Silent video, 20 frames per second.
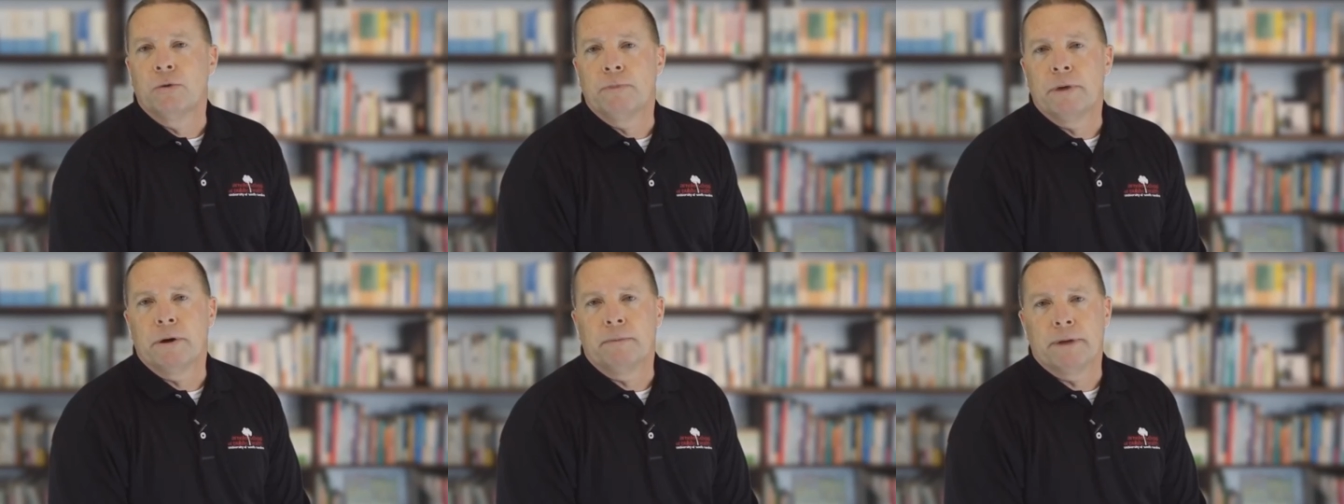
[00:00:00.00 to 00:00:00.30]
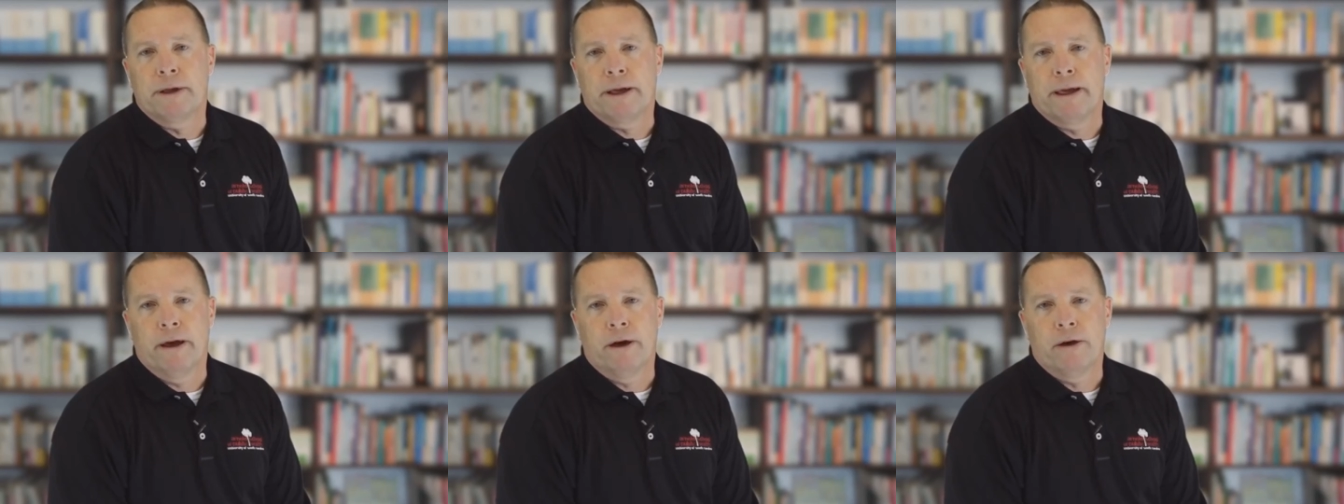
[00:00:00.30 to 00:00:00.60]
of
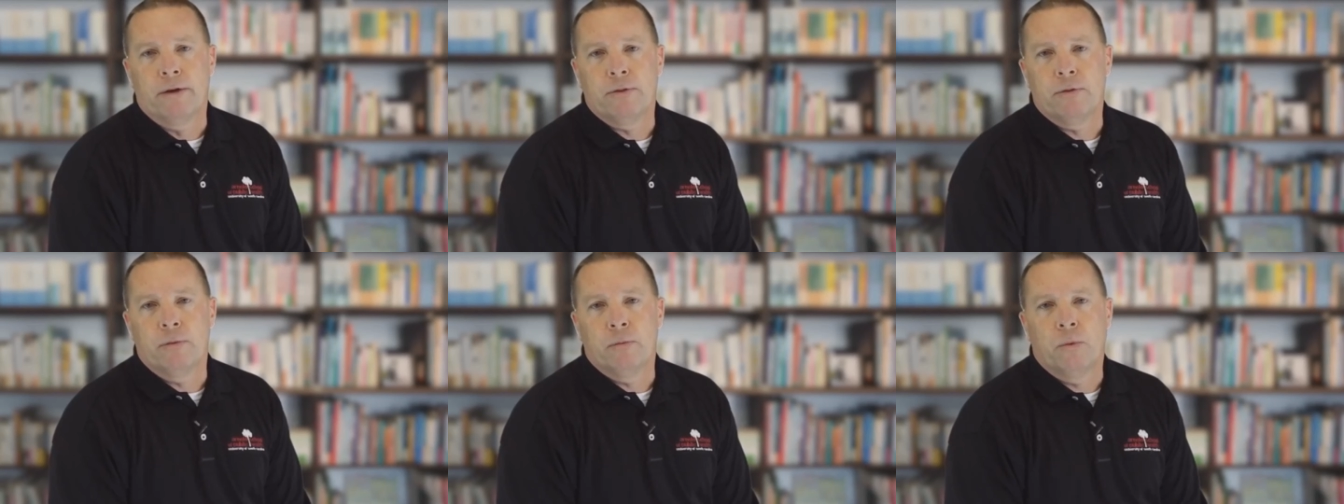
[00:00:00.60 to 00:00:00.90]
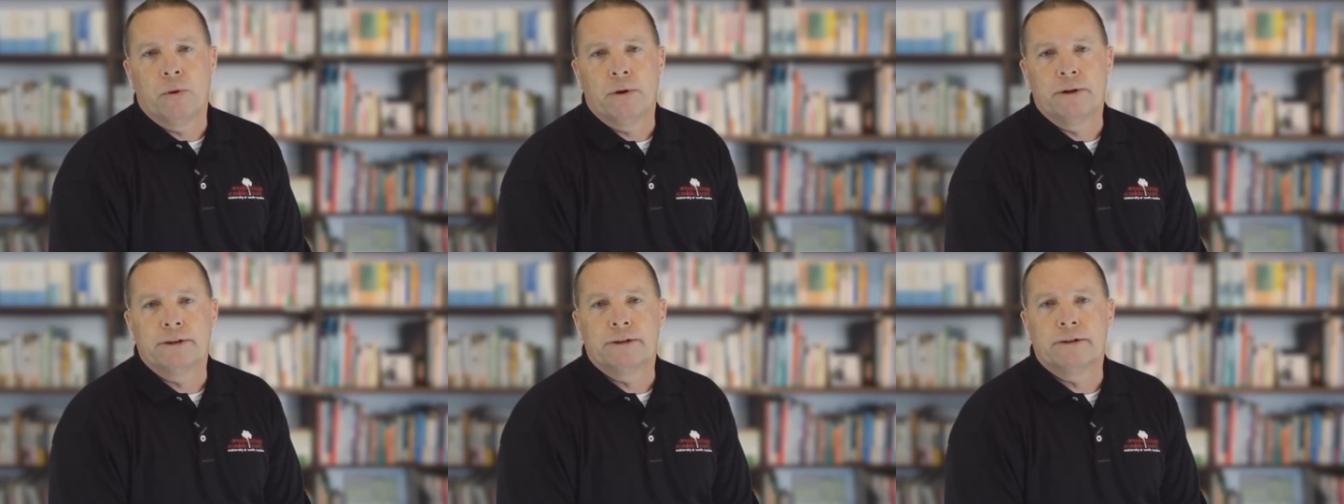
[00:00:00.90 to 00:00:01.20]
Public Health
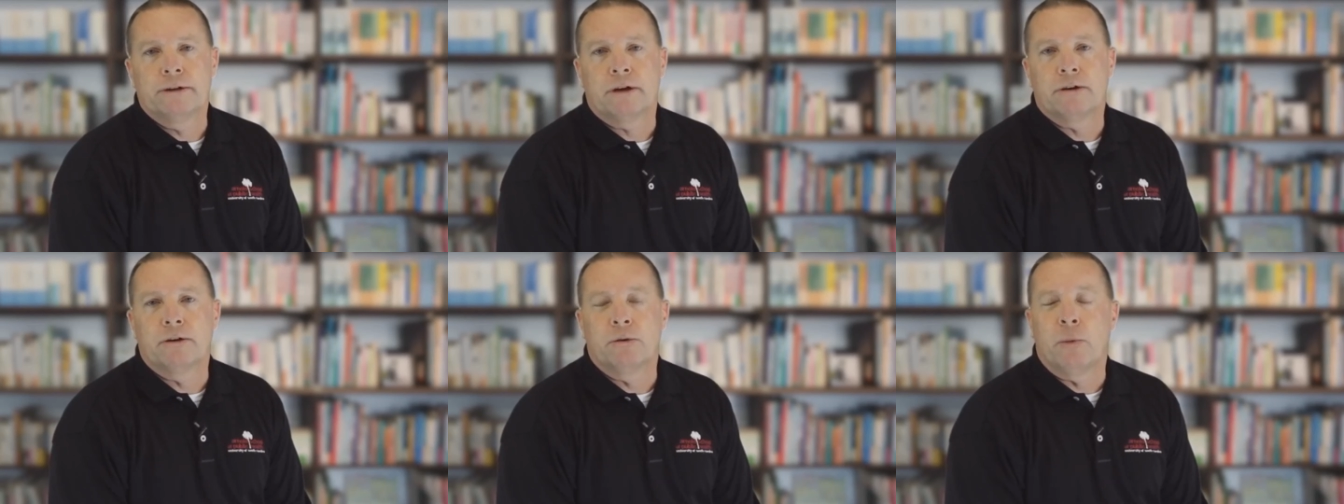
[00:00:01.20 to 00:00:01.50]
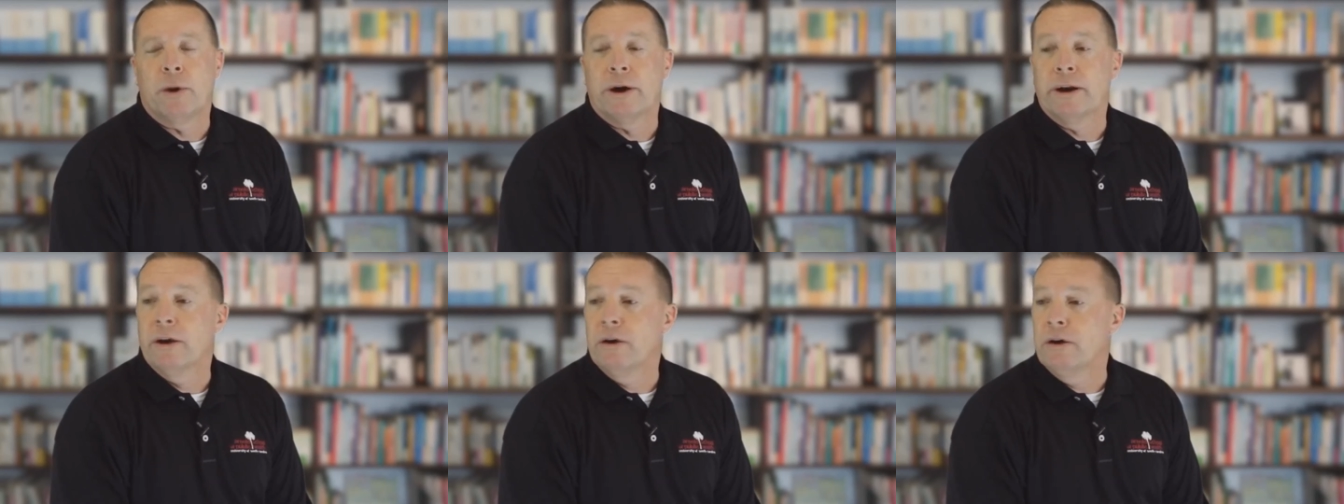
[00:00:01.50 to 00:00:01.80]
was Dr.
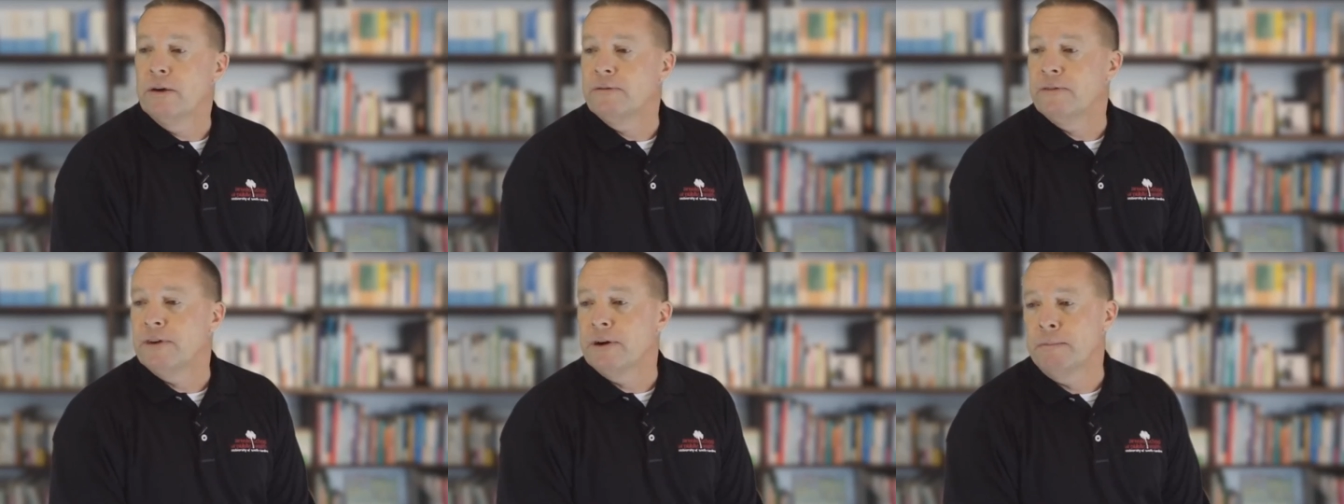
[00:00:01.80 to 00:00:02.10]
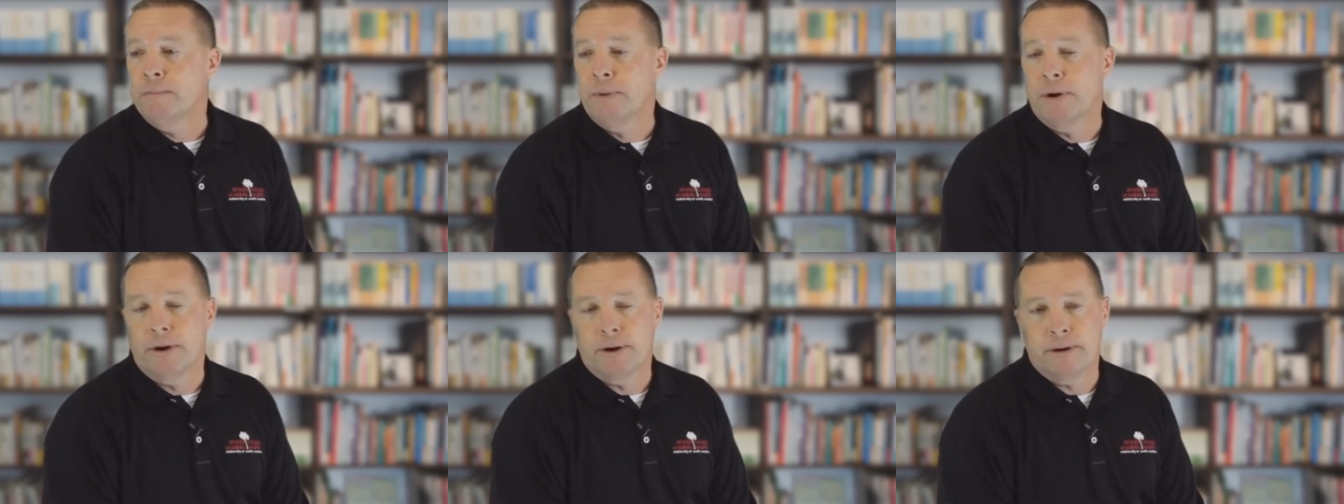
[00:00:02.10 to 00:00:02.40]
Winona
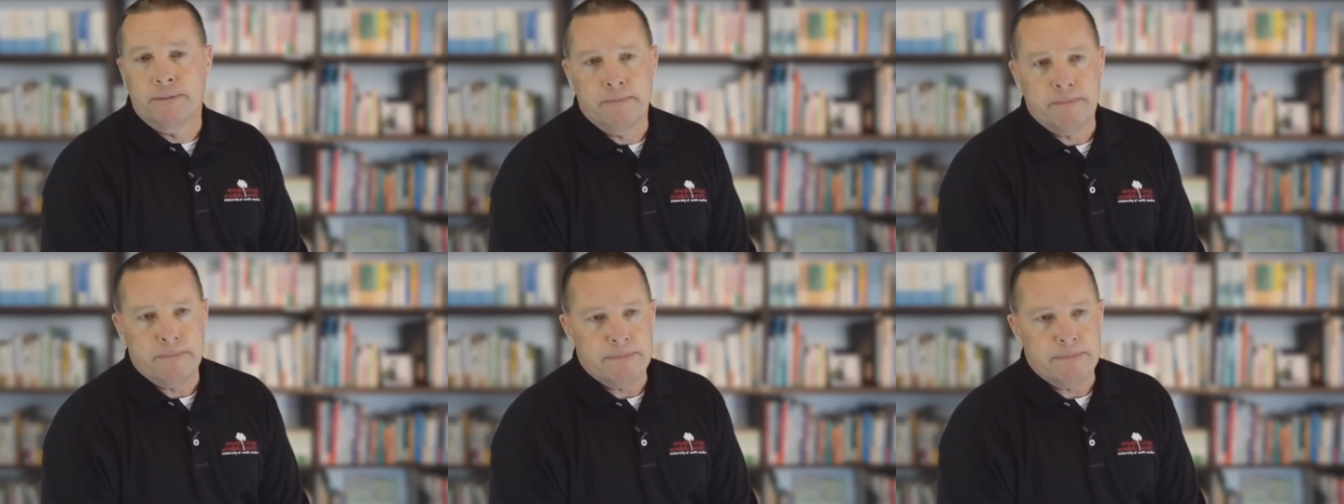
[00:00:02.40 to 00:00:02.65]
Vernberg.